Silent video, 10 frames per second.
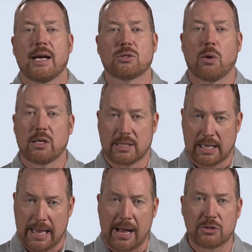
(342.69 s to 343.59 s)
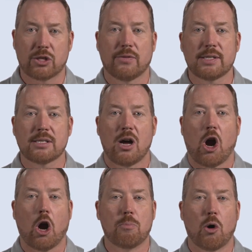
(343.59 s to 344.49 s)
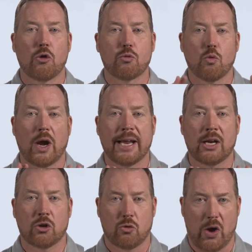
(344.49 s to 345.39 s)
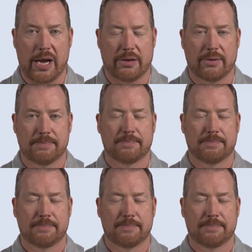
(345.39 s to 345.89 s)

as well as the cloud service are both running great.